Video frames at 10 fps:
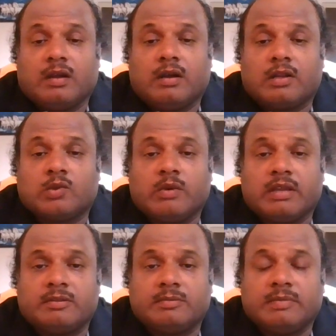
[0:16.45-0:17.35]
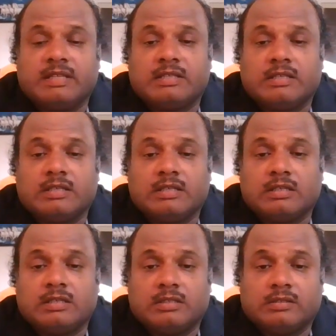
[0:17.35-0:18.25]
Earthquakes means
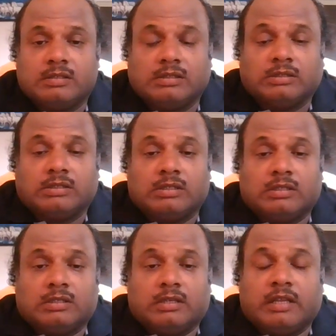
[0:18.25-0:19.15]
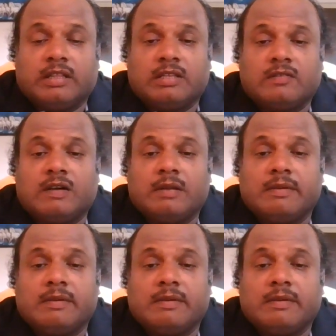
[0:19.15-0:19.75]
in this world,